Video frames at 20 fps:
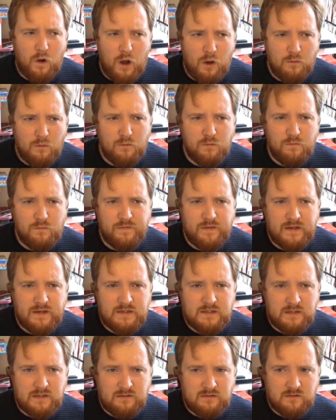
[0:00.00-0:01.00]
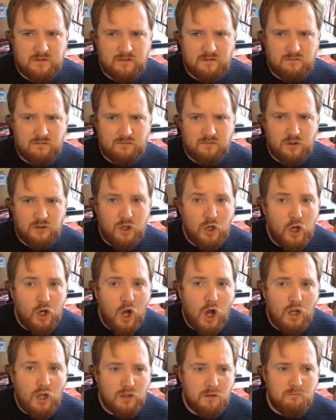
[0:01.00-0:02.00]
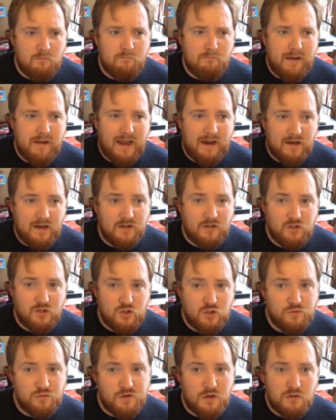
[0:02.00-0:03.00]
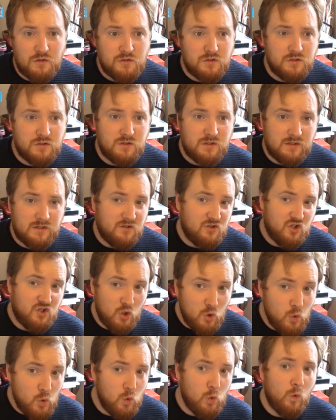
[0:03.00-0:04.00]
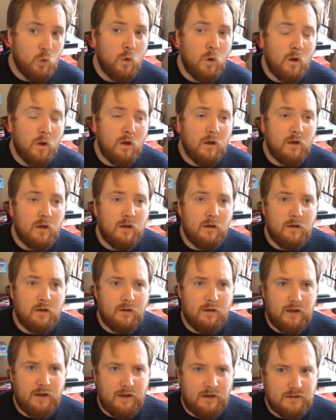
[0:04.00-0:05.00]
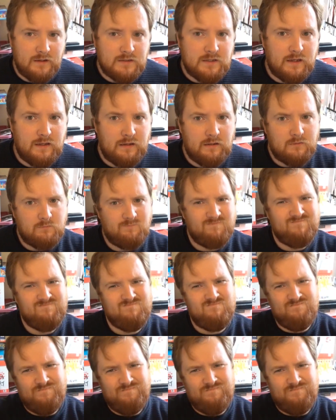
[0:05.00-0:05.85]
how they did Gollum back in 2002, and it's like